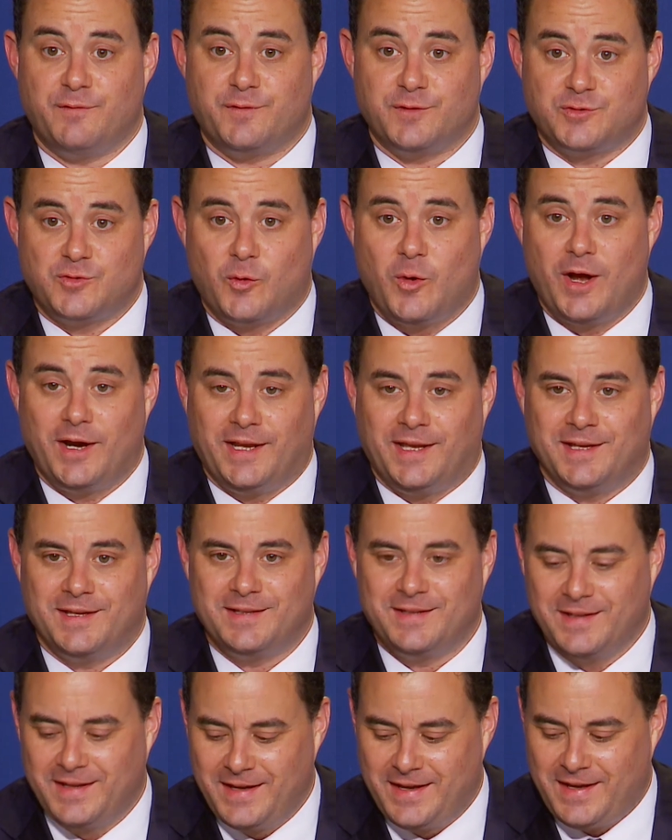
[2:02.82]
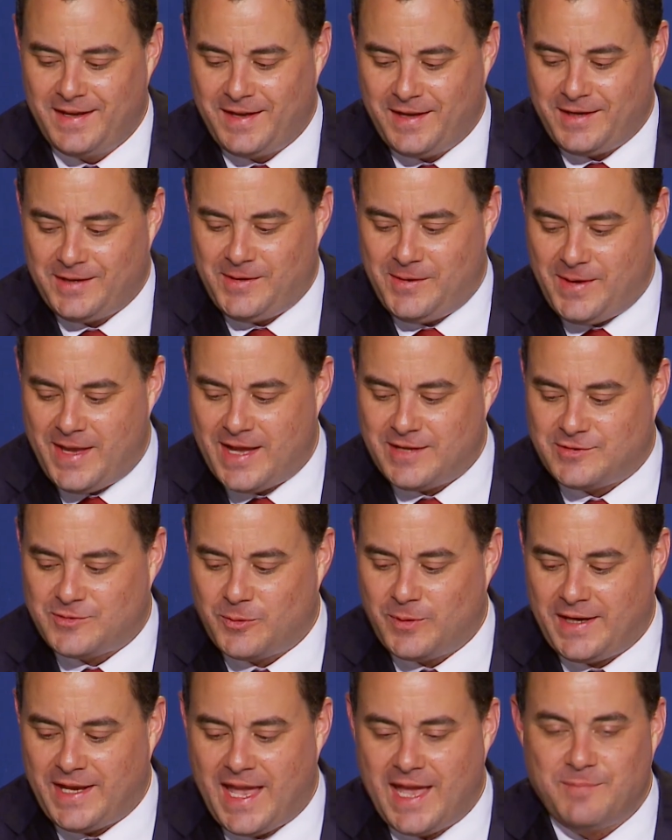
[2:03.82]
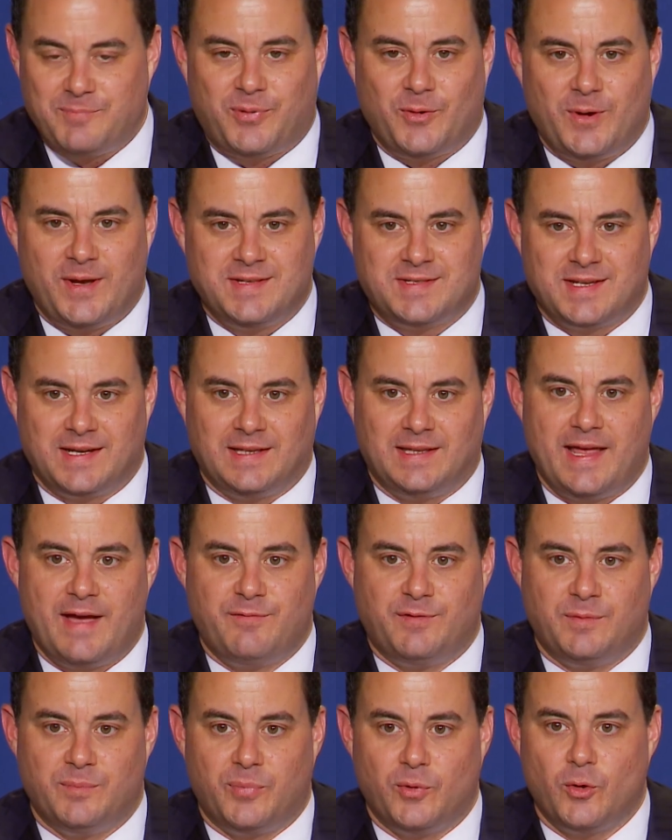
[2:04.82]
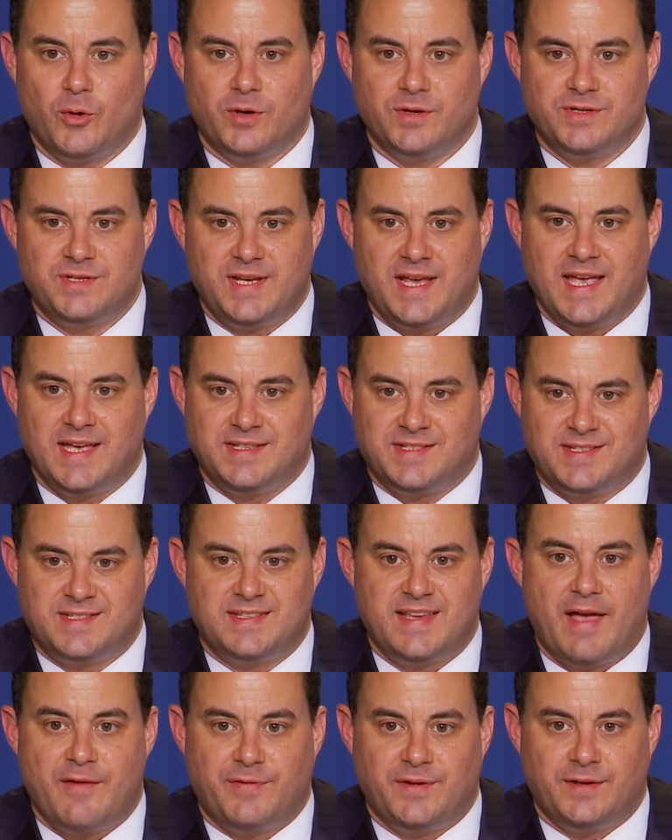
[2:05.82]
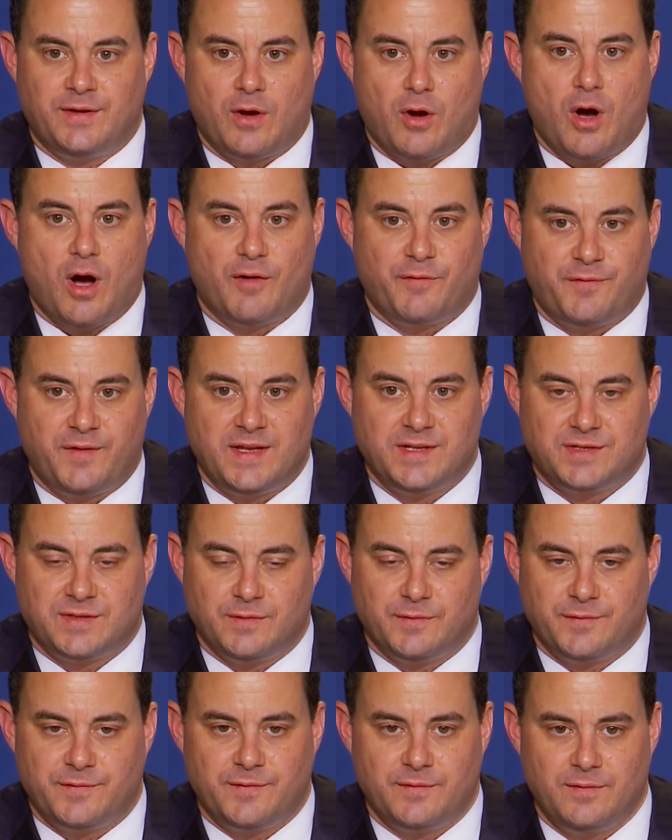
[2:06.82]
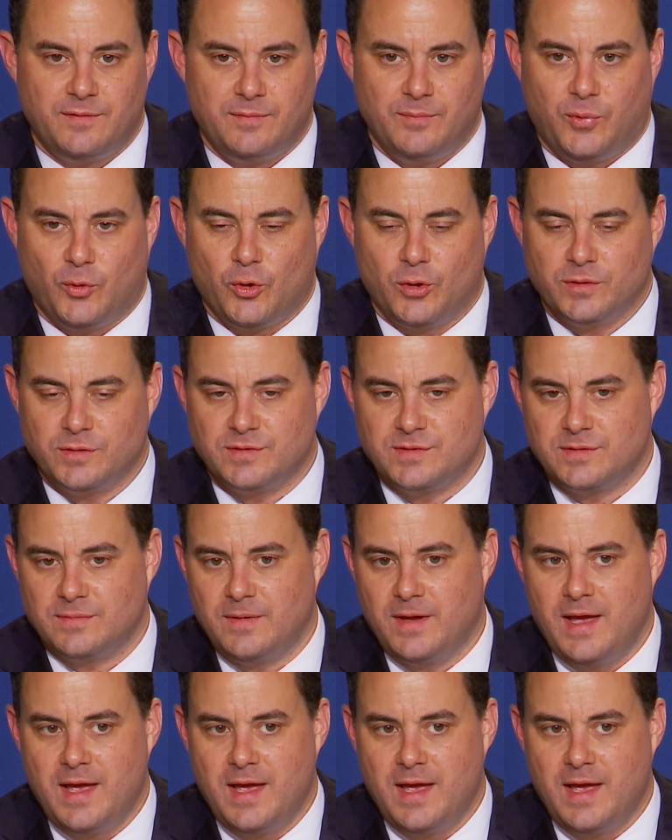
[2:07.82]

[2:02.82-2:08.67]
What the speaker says: for 20. You know, he had 28 points and 11 boards. He had 7 offensive boards.